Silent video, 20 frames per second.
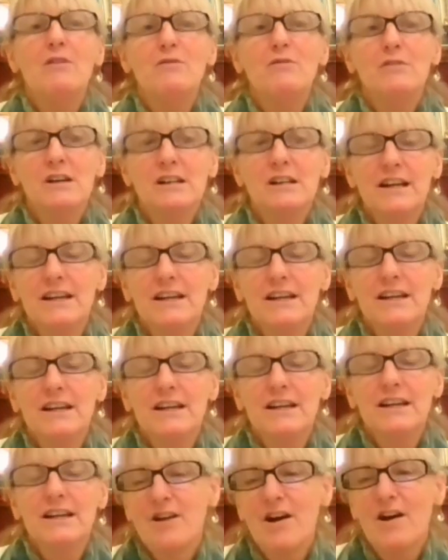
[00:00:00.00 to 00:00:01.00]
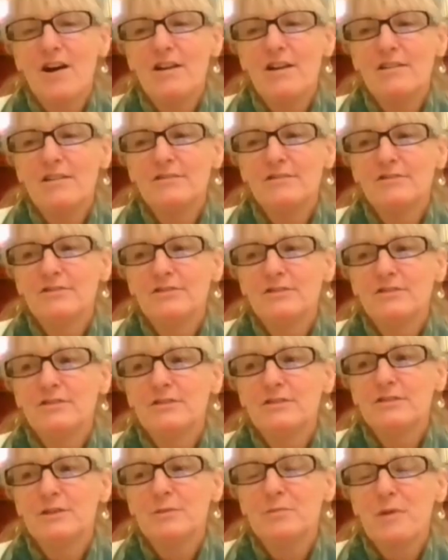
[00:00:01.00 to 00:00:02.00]
I wanted to solve
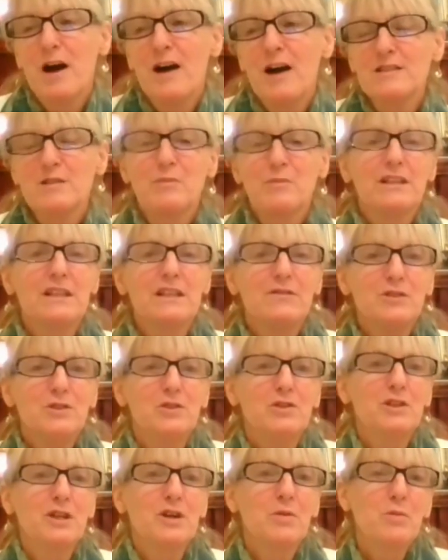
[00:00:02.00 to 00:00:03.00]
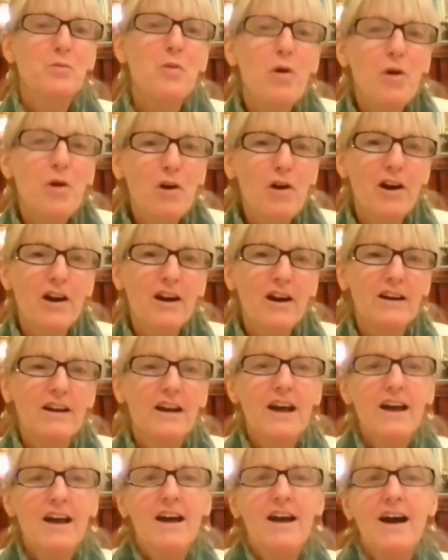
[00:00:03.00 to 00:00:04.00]
the possibility of nuclear
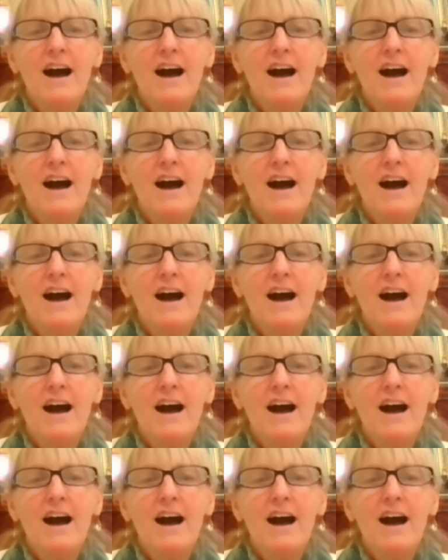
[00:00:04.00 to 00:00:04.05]
war.